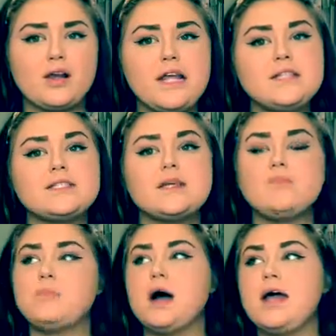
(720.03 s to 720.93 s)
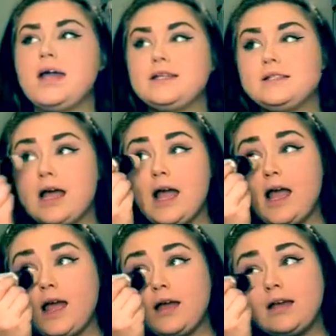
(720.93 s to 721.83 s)
it, but it's
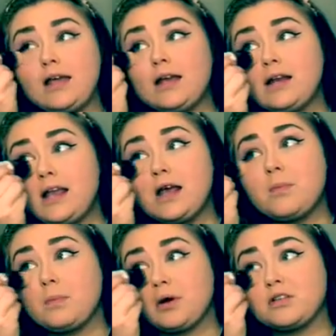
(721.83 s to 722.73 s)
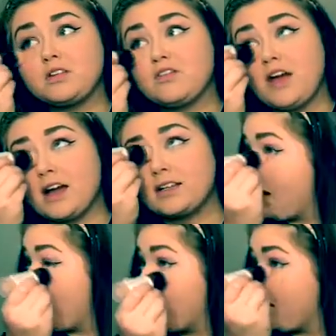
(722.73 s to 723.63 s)
a kidney birth defect
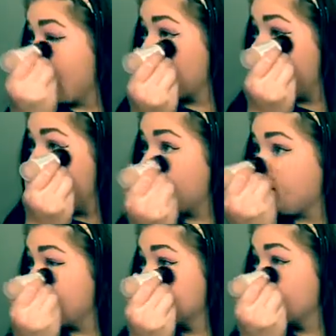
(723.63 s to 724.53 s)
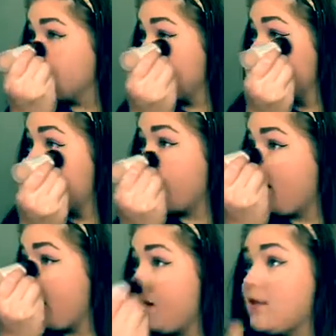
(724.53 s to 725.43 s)
that gives you
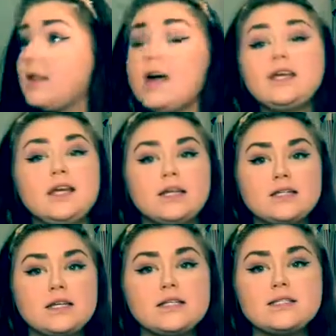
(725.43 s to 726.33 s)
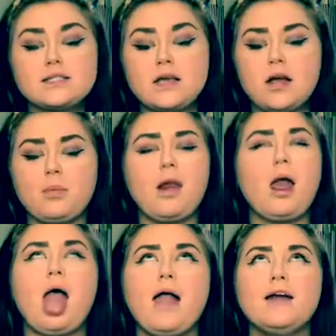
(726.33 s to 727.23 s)
a lot of kidneys,
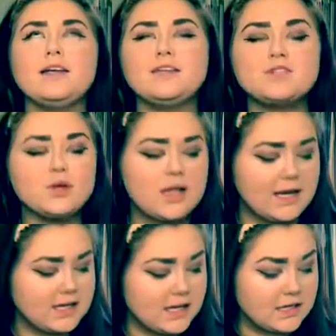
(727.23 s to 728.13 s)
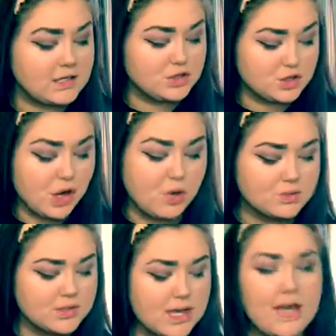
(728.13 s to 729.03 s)
it gives you a lot of kidney
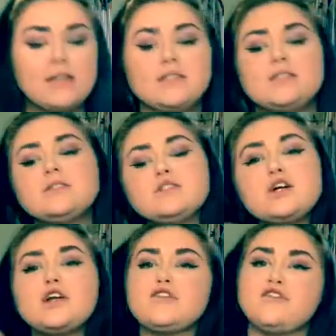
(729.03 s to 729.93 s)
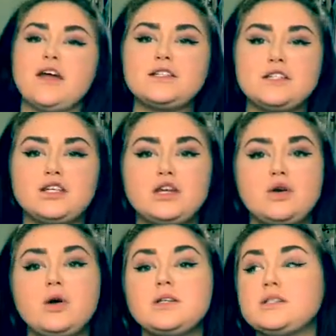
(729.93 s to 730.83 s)
stones, and it doesn't start affecting
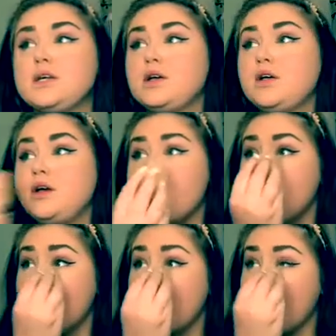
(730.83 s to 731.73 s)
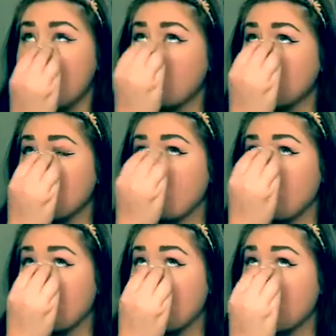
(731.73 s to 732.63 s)
you until
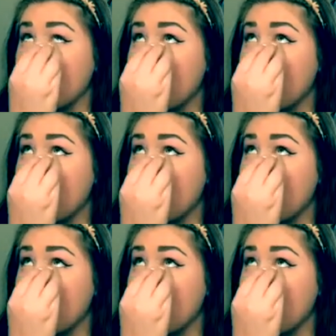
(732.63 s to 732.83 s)
your